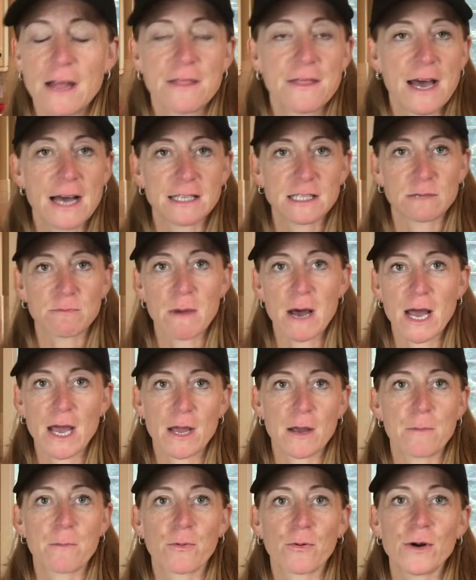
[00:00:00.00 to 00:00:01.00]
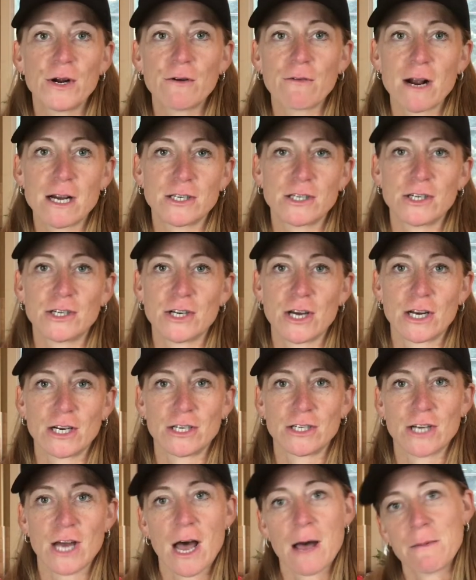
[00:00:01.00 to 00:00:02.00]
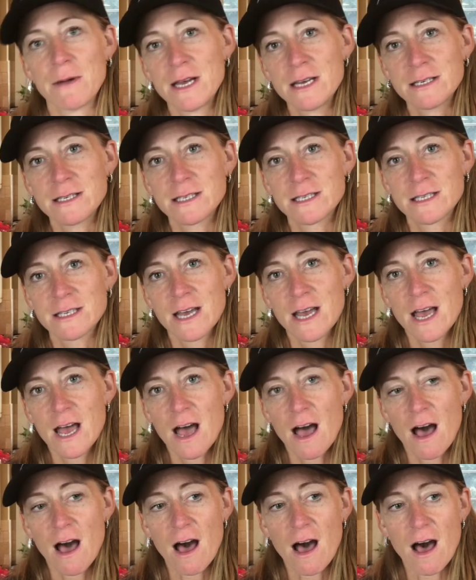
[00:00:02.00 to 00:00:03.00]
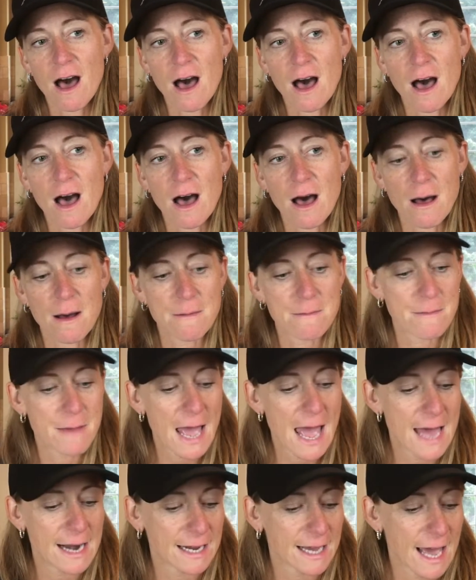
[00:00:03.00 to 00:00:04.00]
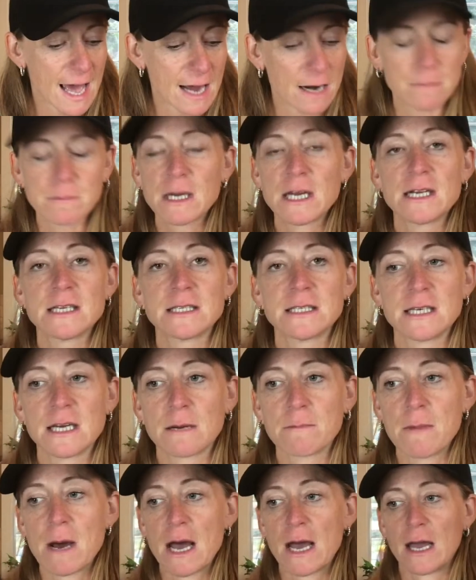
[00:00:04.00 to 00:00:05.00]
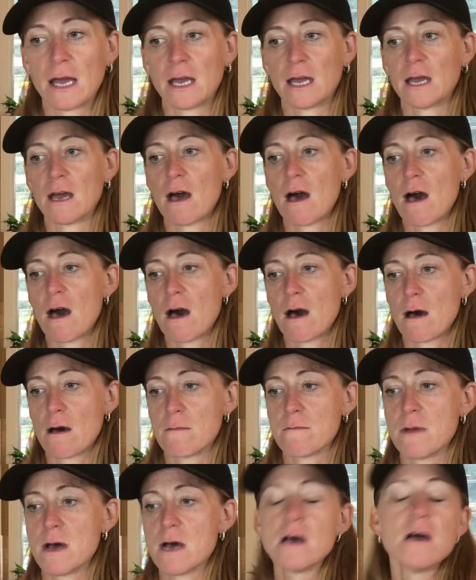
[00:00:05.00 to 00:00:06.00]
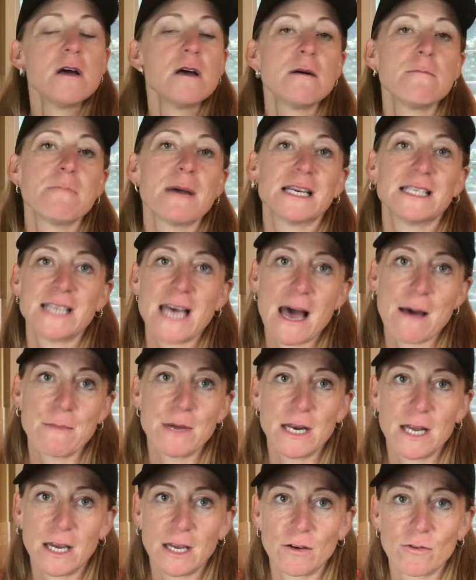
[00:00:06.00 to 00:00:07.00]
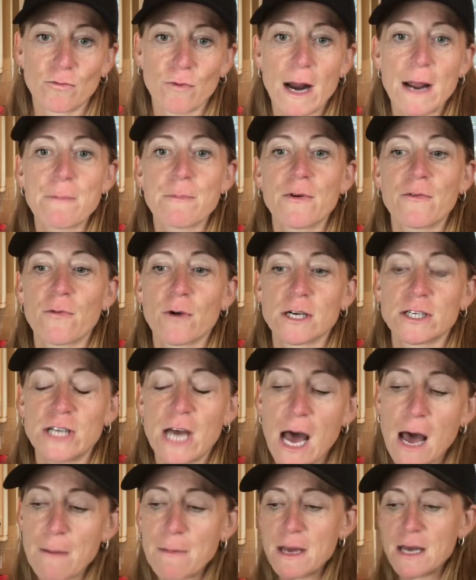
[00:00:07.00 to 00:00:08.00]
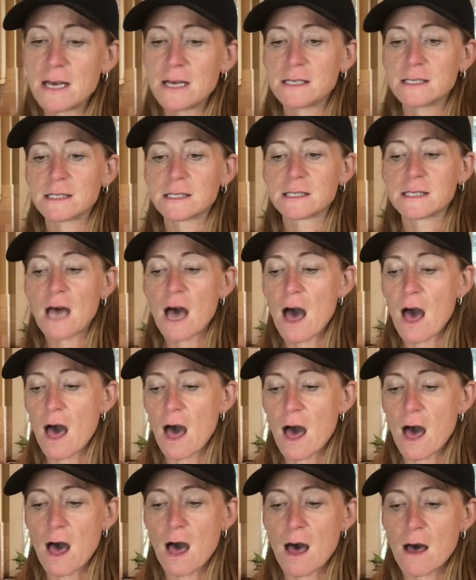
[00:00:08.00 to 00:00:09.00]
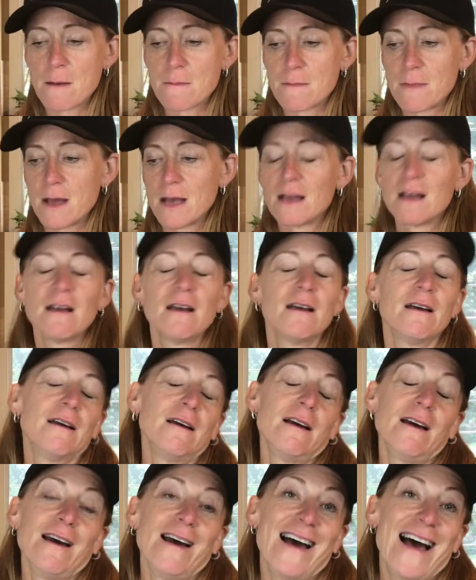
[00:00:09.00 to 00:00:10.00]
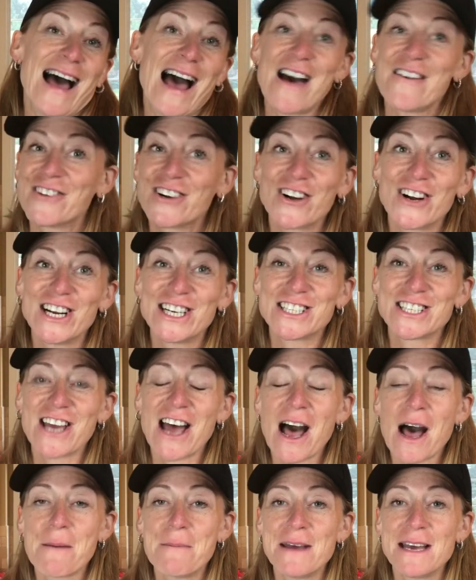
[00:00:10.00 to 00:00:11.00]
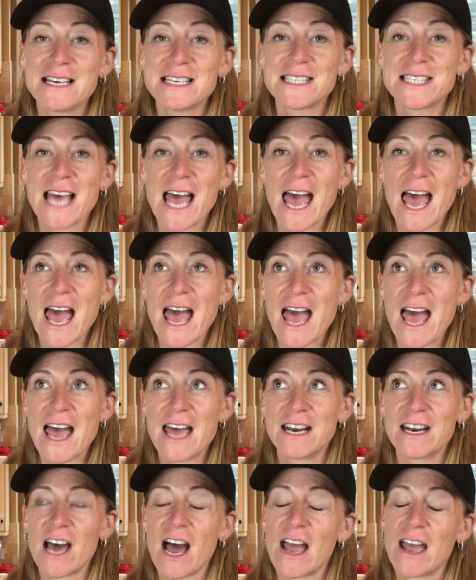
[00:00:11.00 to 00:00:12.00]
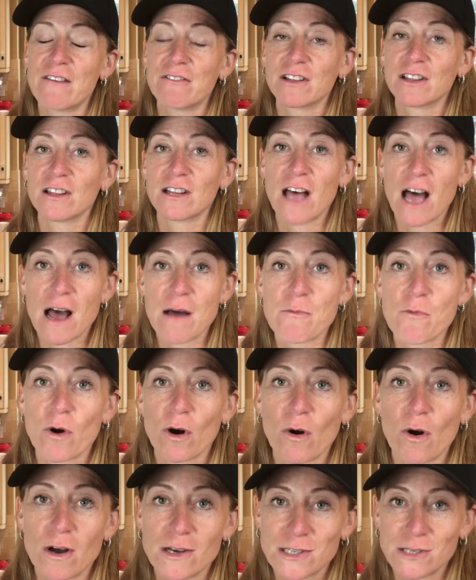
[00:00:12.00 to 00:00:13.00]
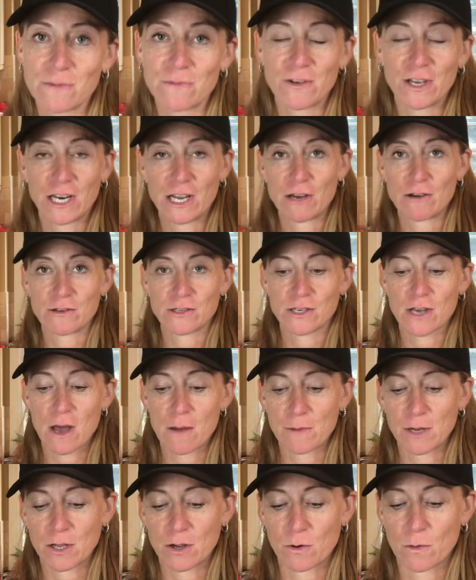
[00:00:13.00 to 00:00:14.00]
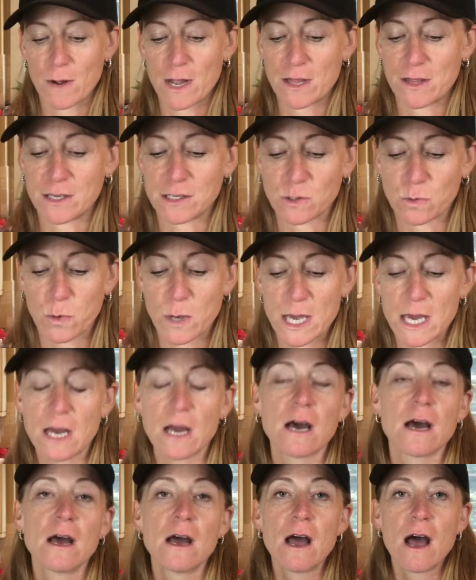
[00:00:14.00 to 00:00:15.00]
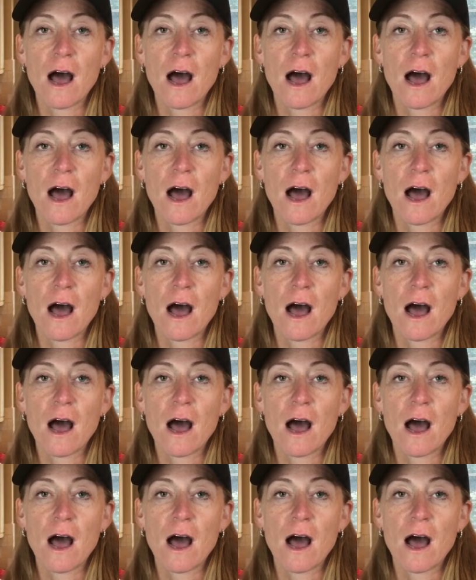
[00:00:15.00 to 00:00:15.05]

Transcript: That's my pre-Rosh Hashanah Shabbos. And again, I'm gonna stick my, my salmon in right before Shabbos. Have a great Shabbos, and I have a lot more awesome videos coming your way this week.